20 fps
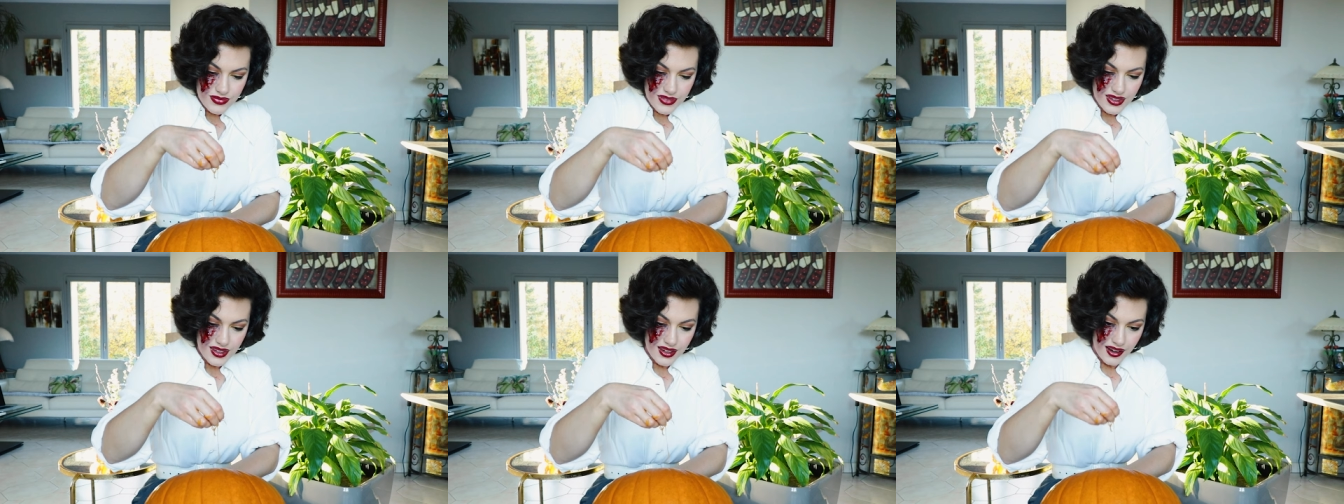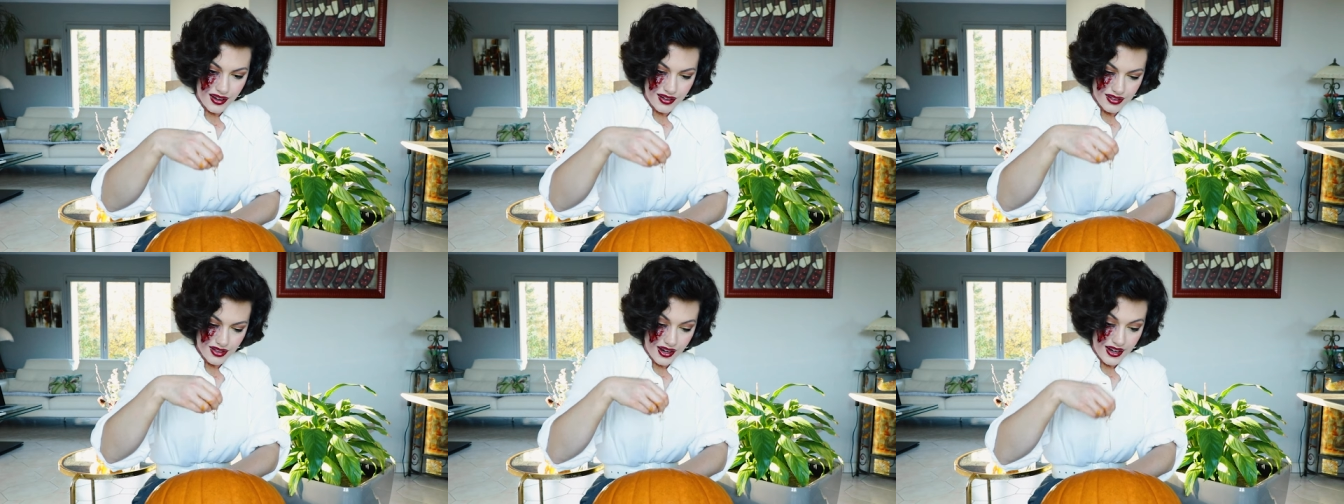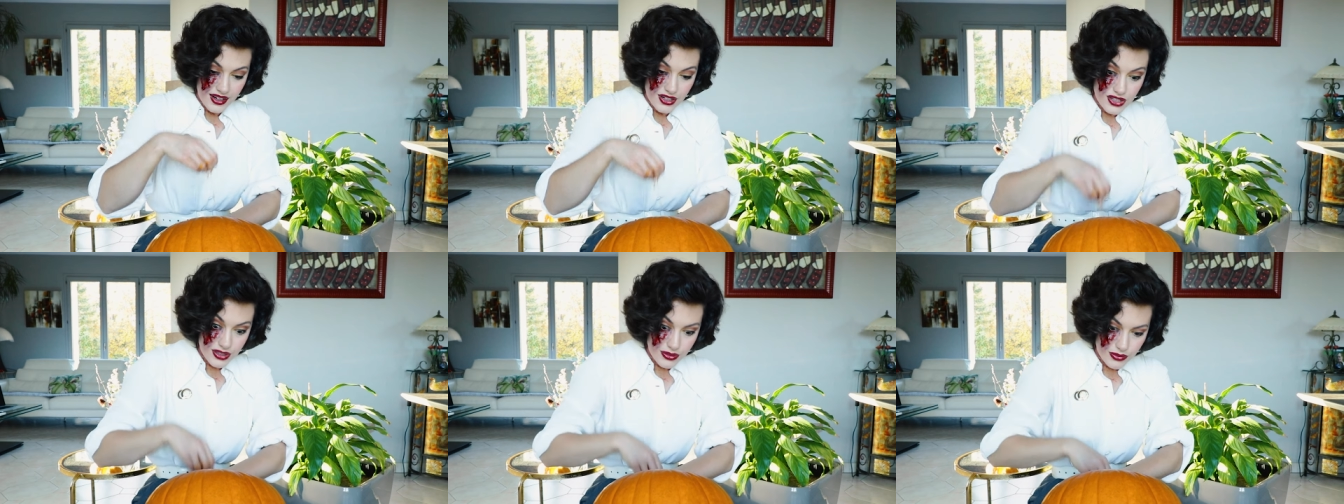yeah,
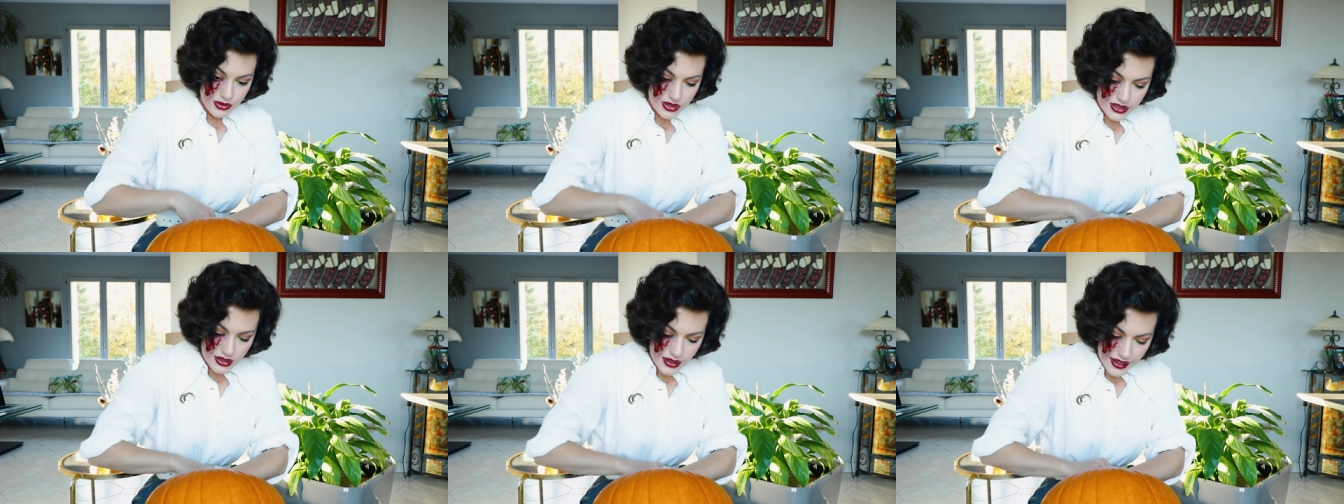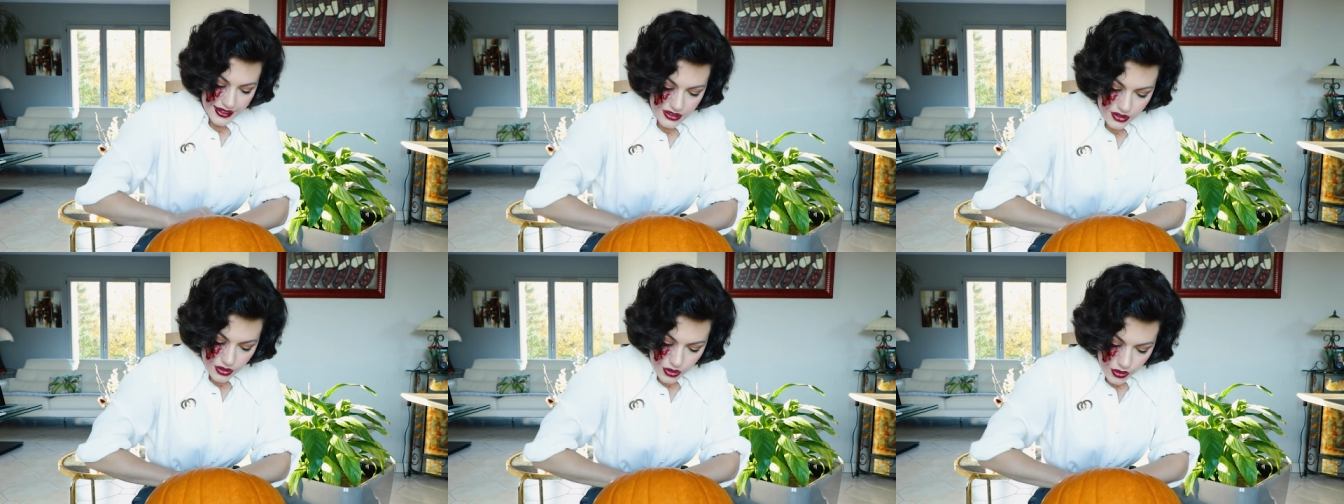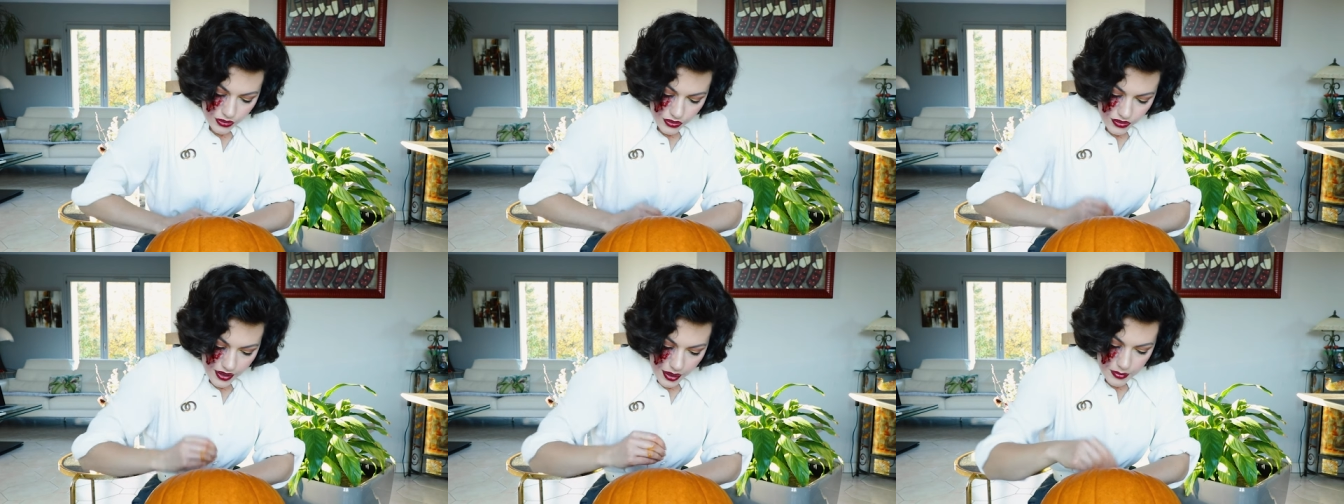I actually really like the
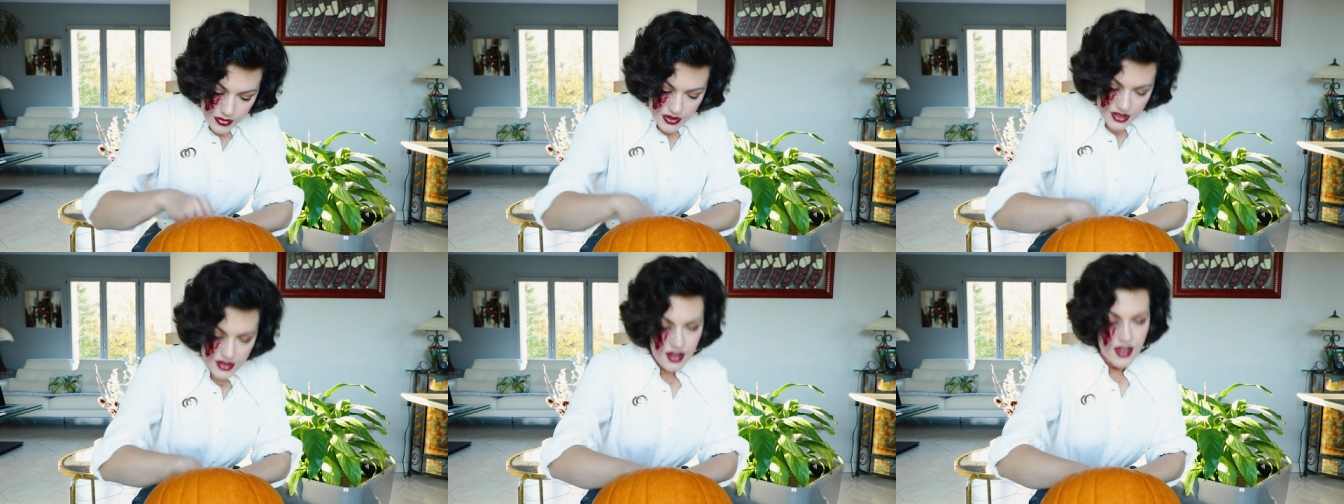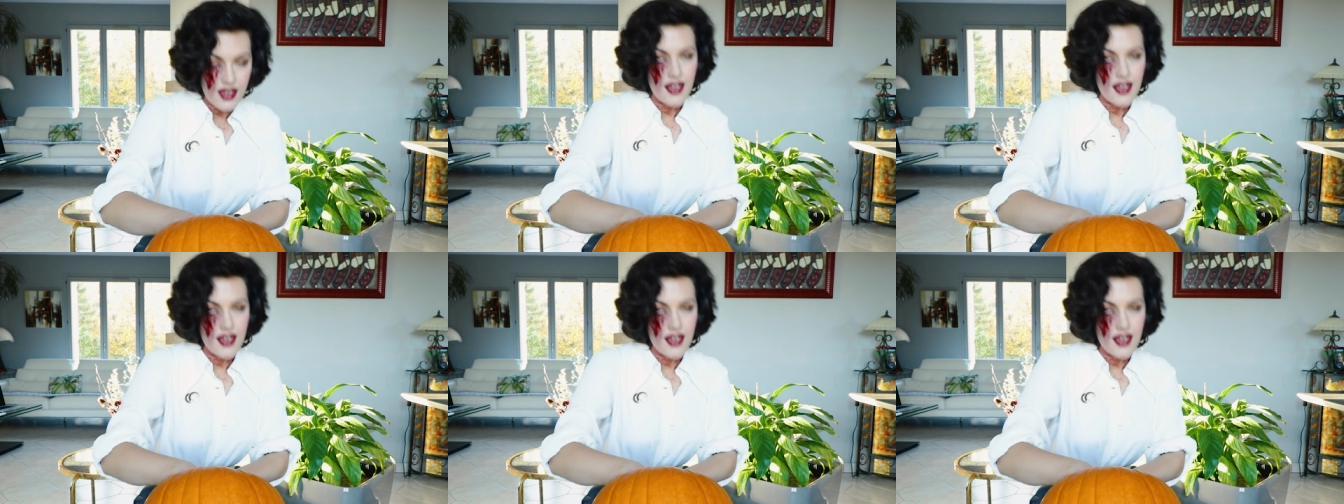concept.